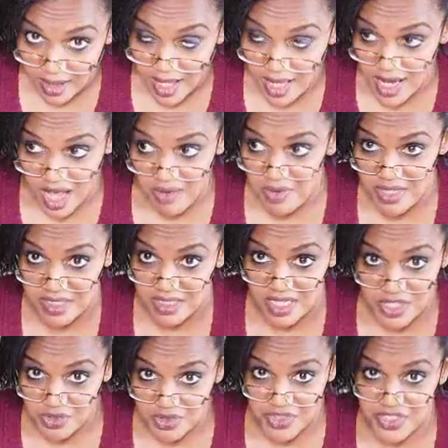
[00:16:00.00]
And I wasn't
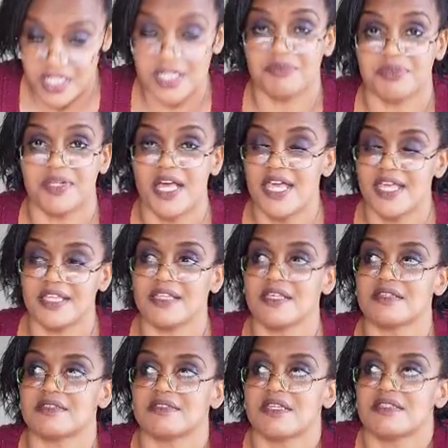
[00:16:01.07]
interested in playing
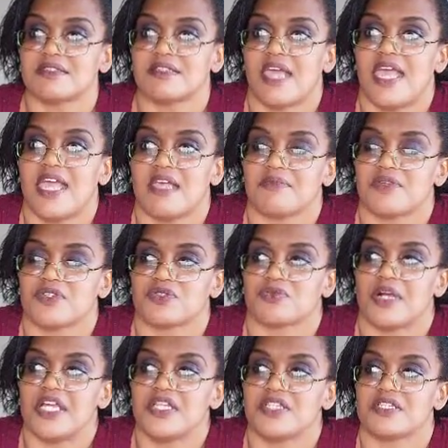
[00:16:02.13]
this game, this
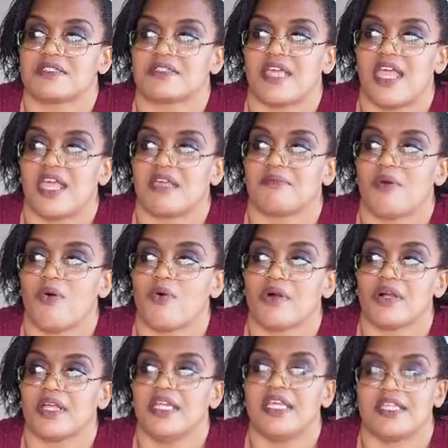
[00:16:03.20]
racist game, or
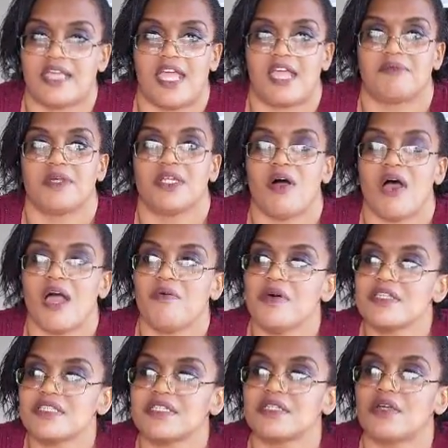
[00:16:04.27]
any game. You know, I
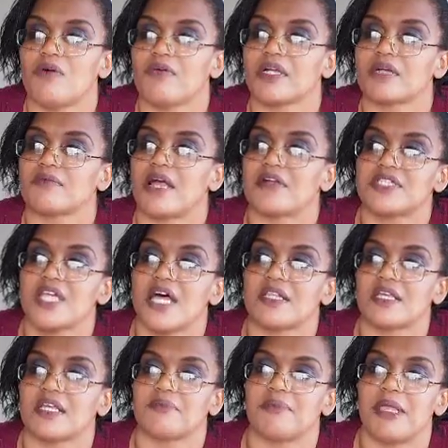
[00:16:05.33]
wasn't going around
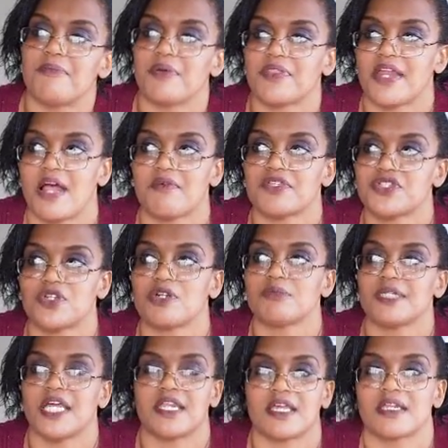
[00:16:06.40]
telling people that I was
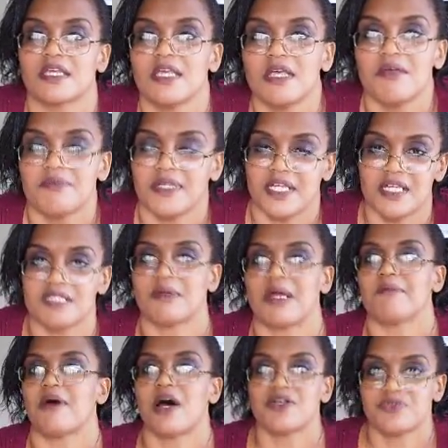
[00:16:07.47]
terminated because my
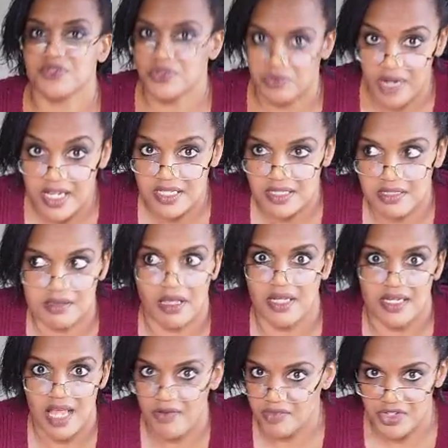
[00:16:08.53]
boss was a racist. I
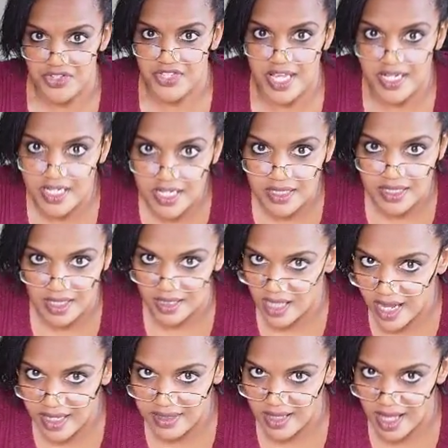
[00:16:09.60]
never said anything
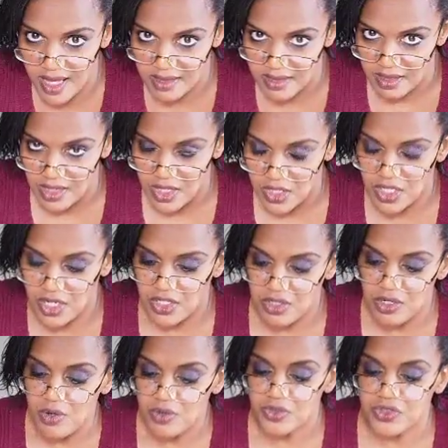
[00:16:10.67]
like that. You know, you
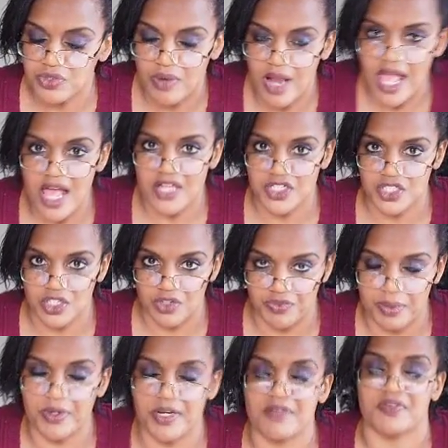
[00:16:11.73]
don't thrash your
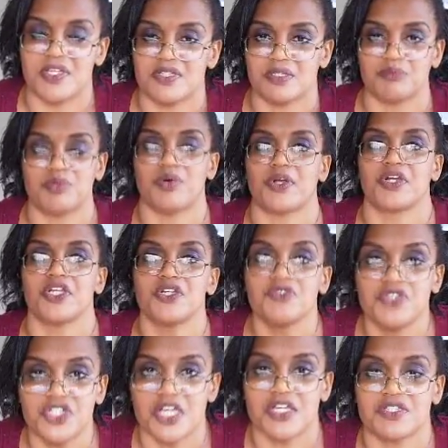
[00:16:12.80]
previous employer. You
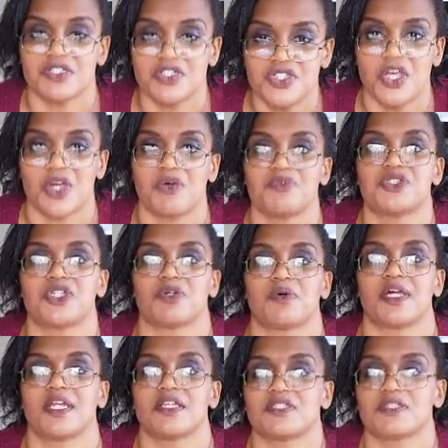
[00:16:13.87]
just don't do
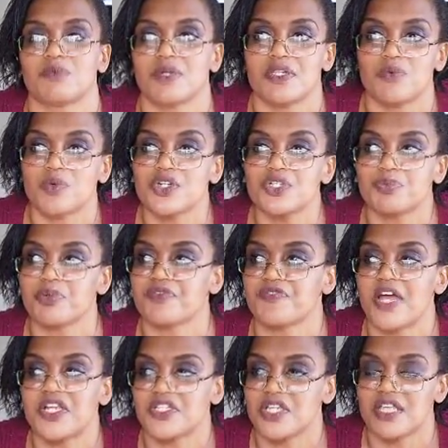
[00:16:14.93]
it. It's one of the worst
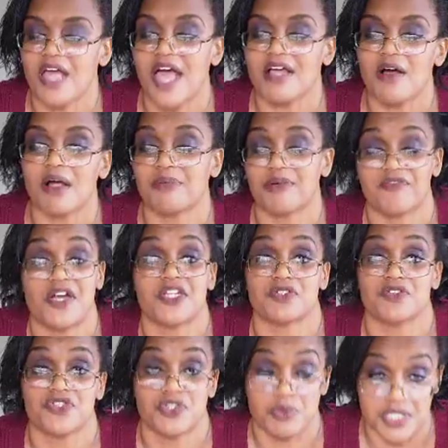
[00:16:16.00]
I call it
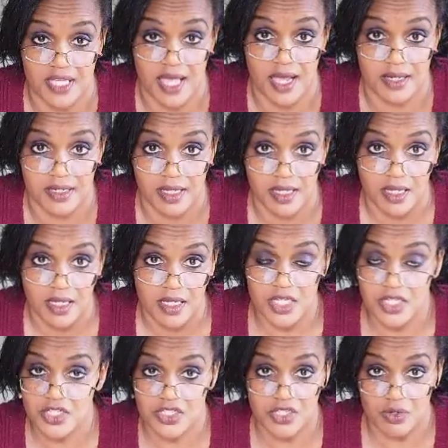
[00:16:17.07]
professional suicide.
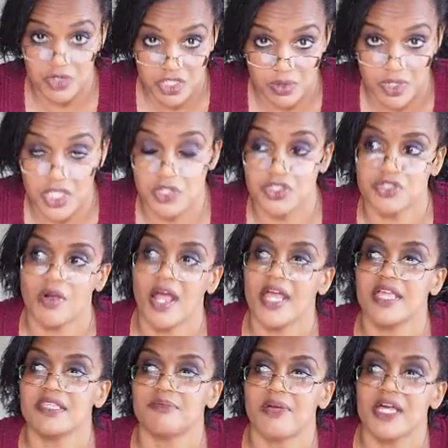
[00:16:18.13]
You just don't do it. You
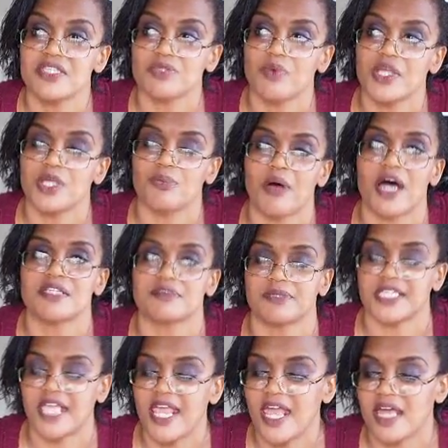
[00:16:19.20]
try it the best way you
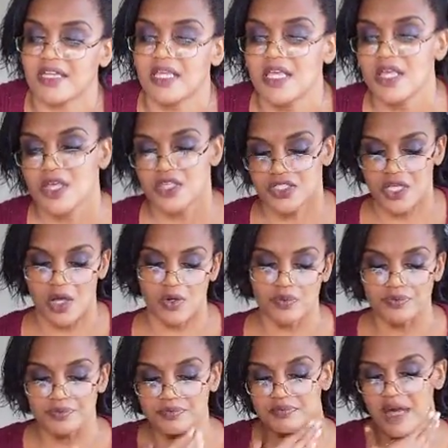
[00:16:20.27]
possibly can. So
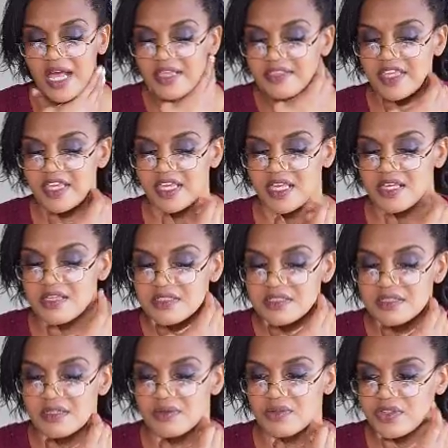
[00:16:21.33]
my thing is,
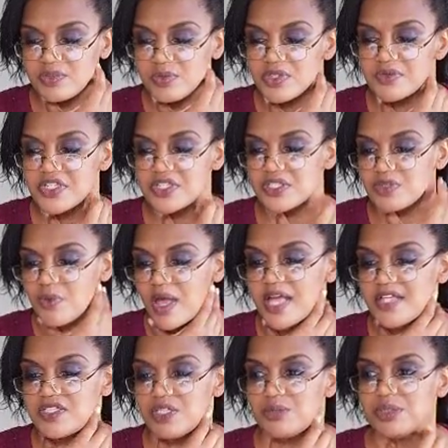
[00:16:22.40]
that's one of the reasons why I
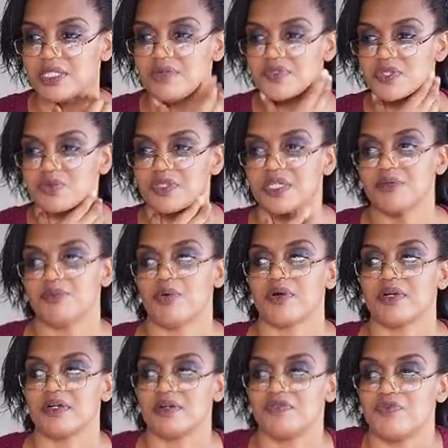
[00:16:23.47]
do believe it's really
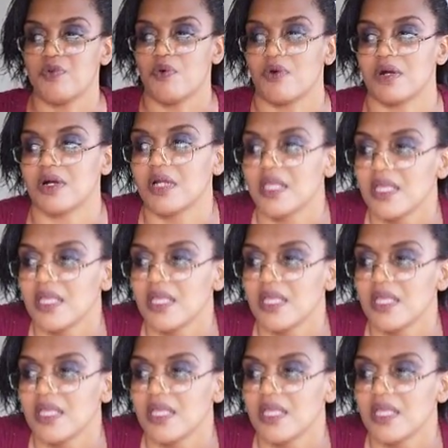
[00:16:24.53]
important for